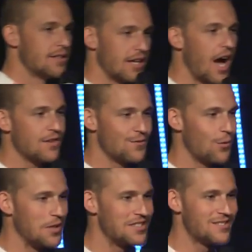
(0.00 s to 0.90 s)
to God's
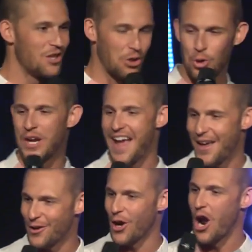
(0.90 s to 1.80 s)
voice, the
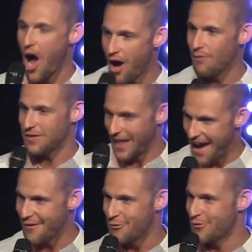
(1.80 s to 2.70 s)
creator of
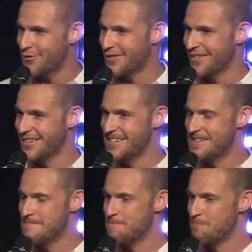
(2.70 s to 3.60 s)
life.
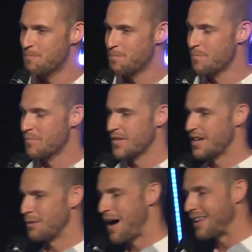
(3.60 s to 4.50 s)

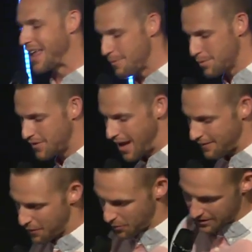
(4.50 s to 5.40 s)
In my lab of
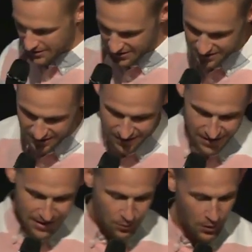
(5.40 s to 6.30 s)
life, I want to listen to
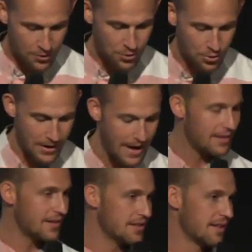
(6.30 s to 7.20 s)
the one who
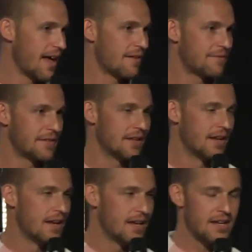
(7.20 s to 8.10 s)
created this life. And
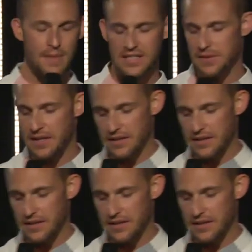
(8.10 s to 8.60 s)
it makes me